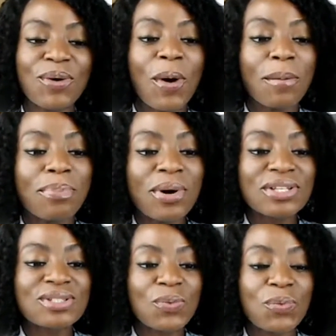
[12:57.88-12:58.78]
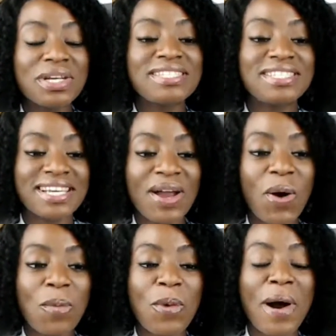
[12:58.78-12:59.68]
But with
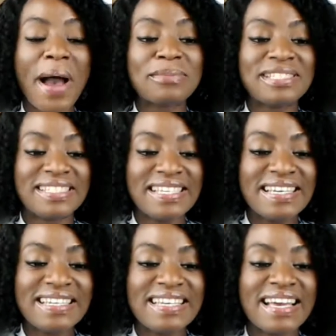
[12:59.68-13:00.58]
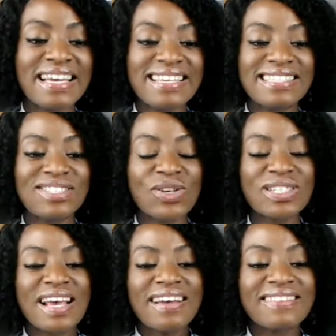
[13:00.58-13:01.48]
Jacob, what I'm seeing here is
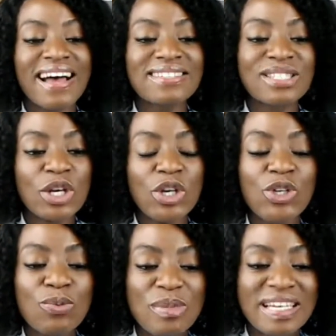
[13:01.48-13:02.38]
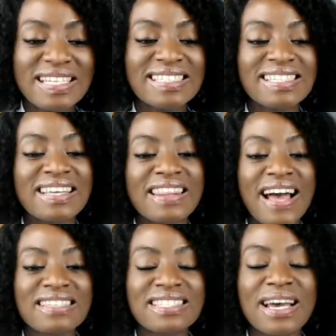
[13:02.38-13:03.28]
just that humility,
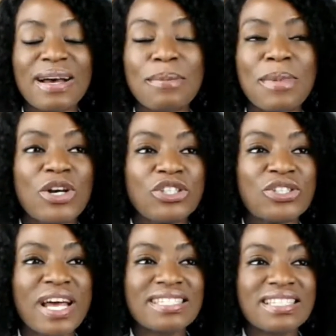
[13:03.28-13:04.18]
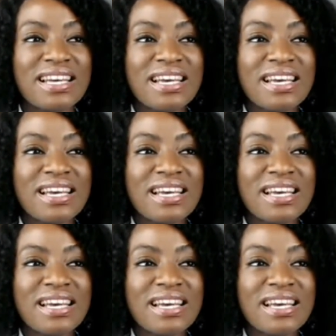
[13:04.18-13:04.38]
that, should I say,